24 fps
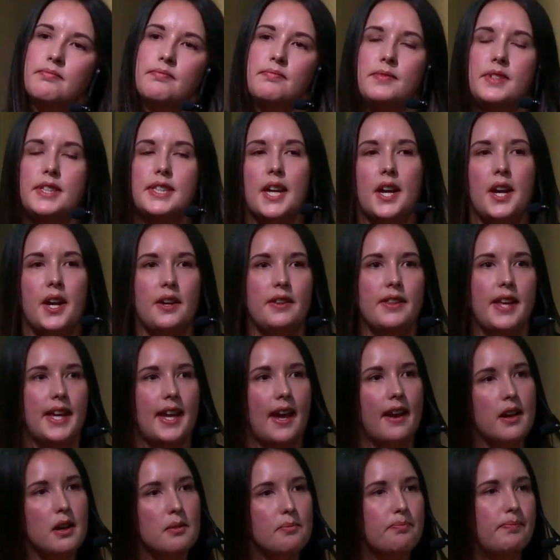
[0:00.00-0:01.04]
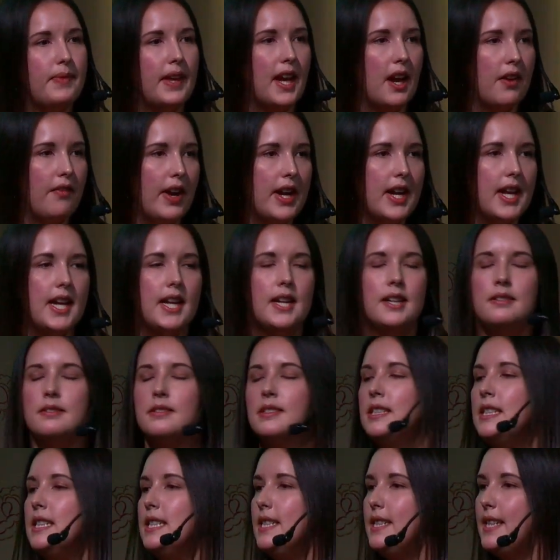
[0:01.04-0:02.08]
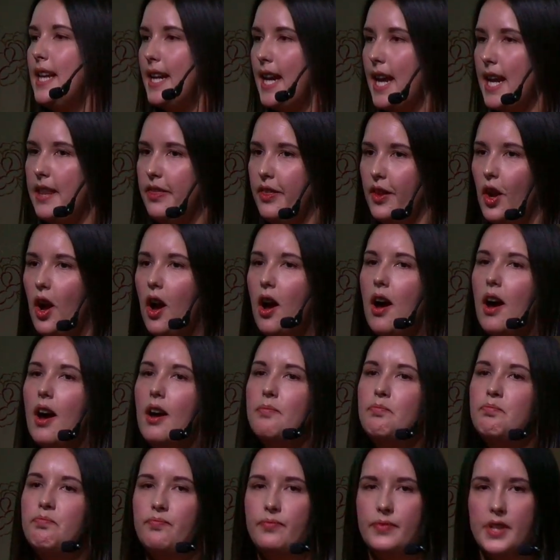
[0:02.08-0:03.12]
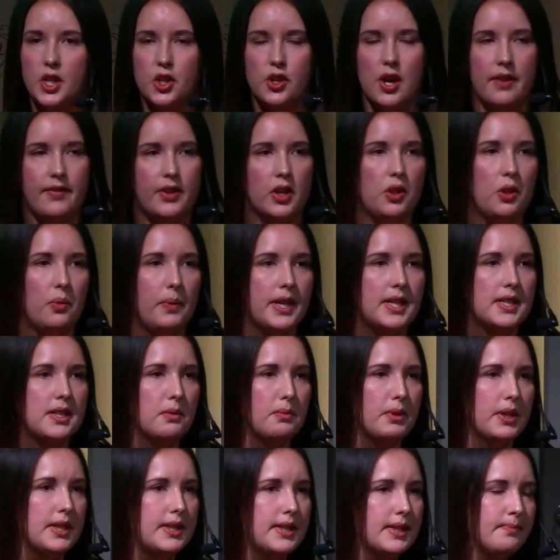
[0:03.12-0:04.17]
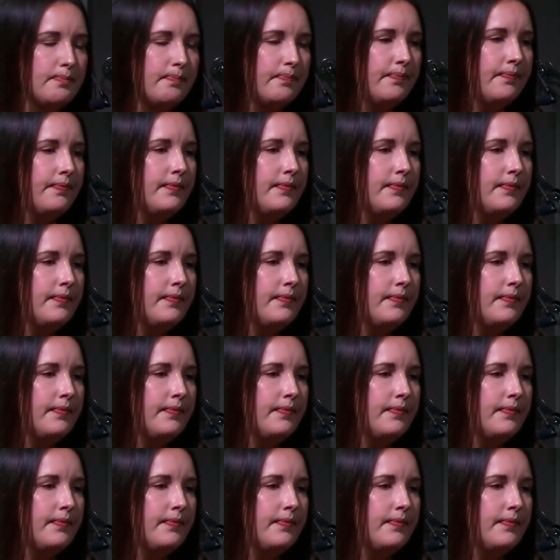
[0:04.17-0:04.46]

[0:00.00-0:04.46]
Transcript: So they get up, they get ready, they get in the car, they're driving on the way to the woods.